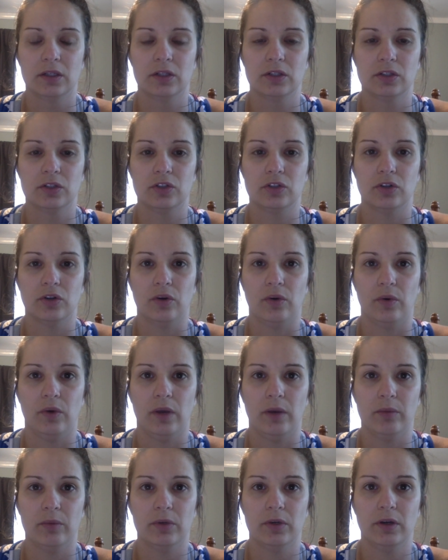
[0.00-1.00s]
So
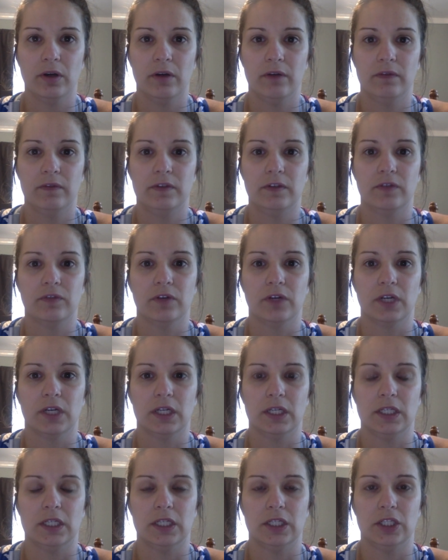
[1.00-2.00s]
number of different
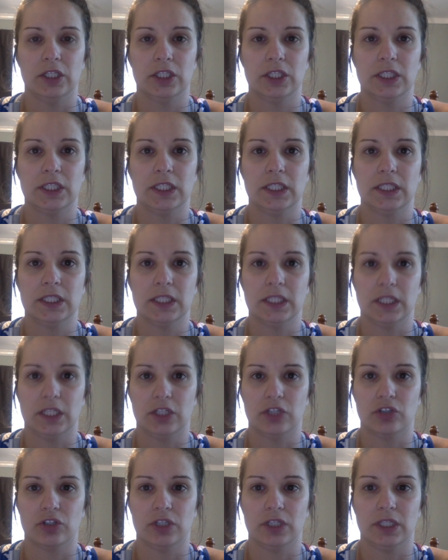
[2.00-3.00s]
contingencies and
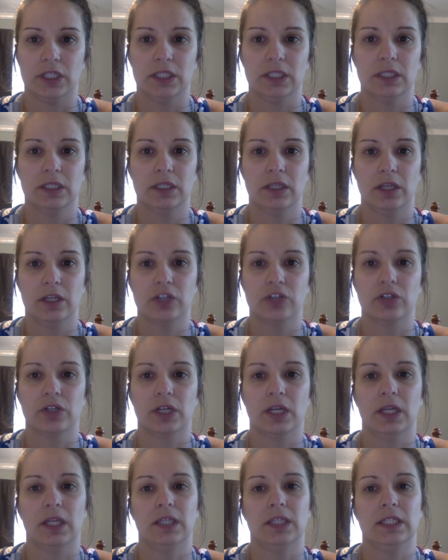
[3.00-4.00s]

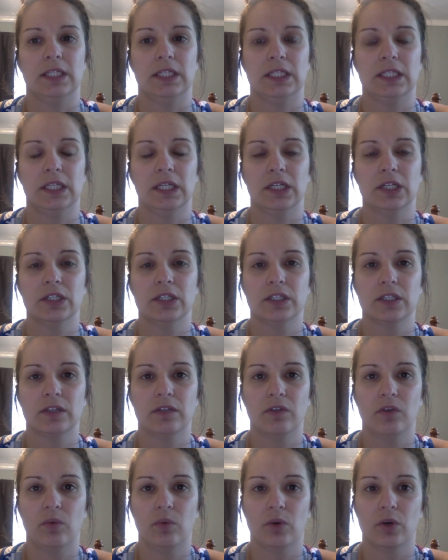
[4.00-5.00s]
intricate details
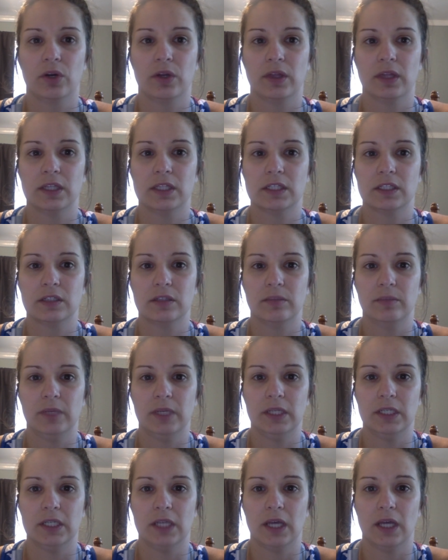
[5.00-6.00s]
of the work that's to
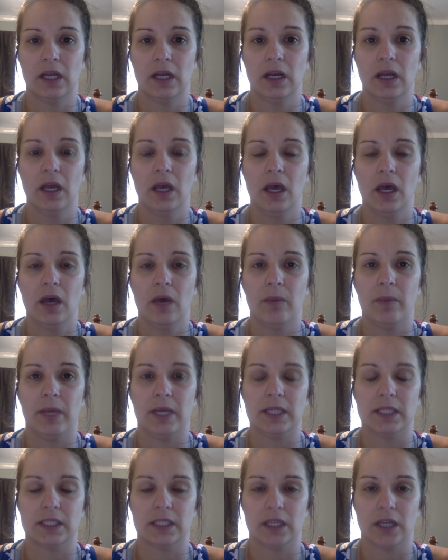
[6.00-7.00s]
be done
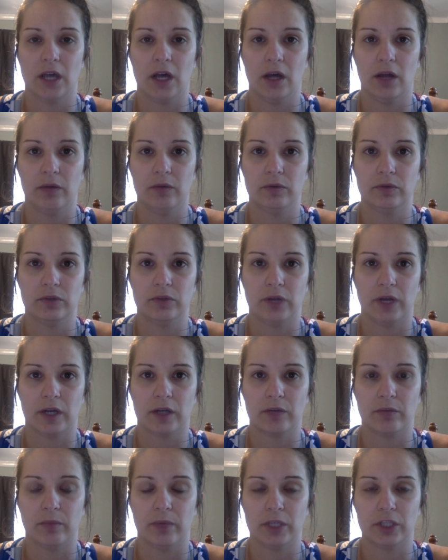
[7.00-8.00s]
makes the
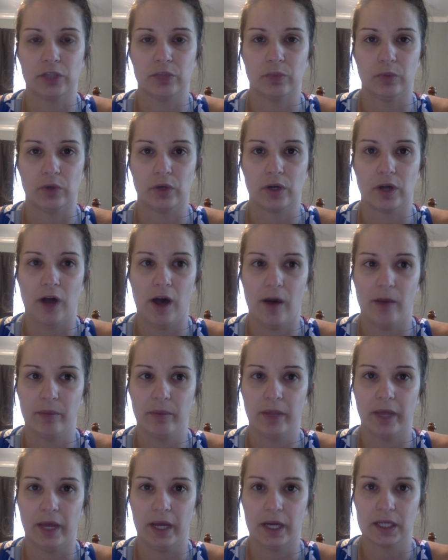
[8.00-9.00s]
contract much more
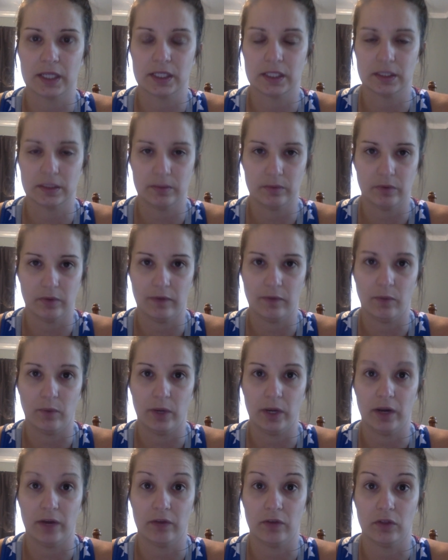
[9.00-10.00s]
complex
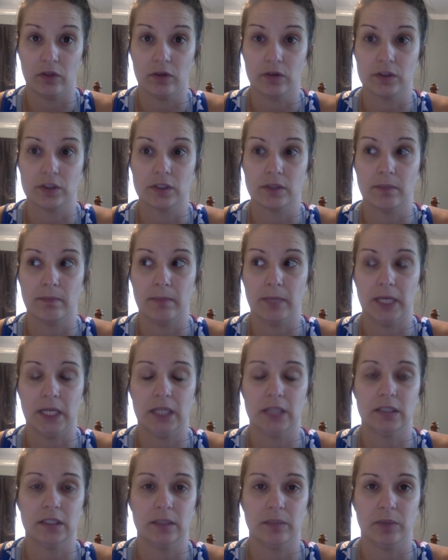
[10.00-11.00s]
whenever there's
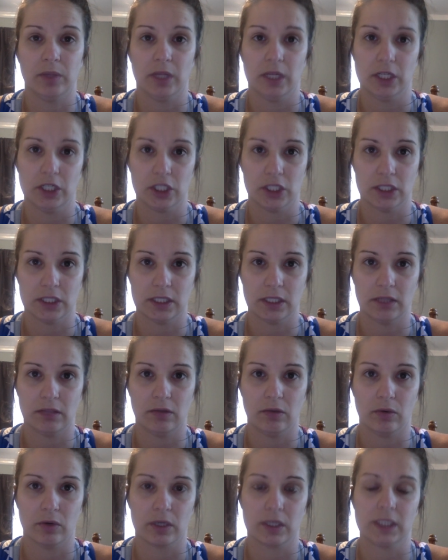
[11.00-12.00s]
many stipulations that
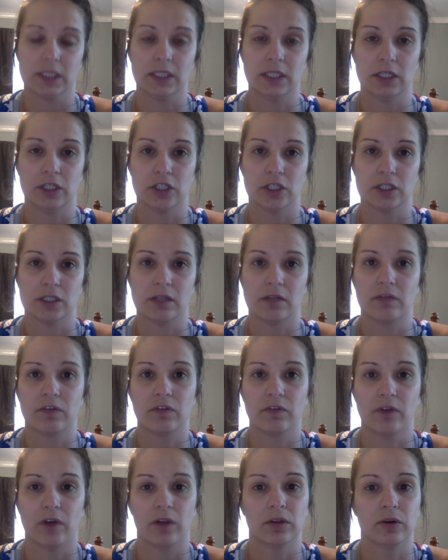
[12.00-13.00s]
the organizations have to
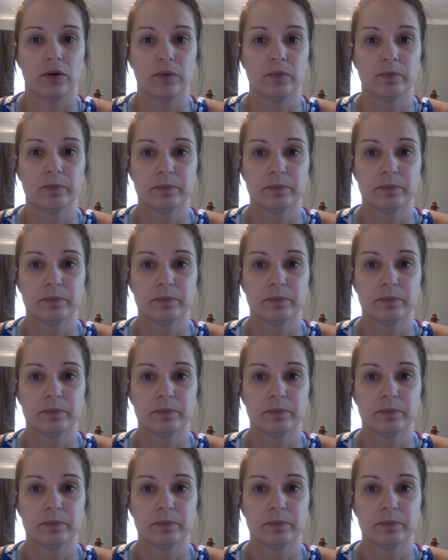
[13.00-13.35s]
follow.